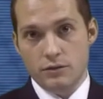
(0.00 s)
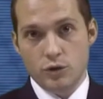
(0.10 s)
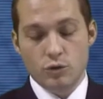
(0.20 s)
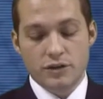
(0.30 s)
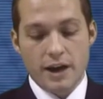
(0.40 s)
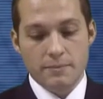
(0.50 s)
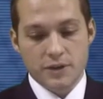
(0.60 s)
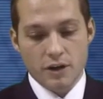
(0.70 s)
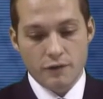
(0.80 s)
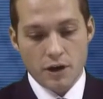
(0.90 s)
two
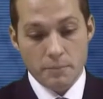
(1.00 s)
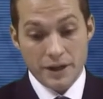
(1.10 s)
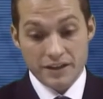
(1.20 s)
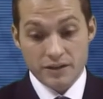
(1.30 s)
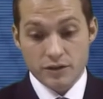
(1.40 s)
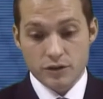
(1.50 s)
types of competitors.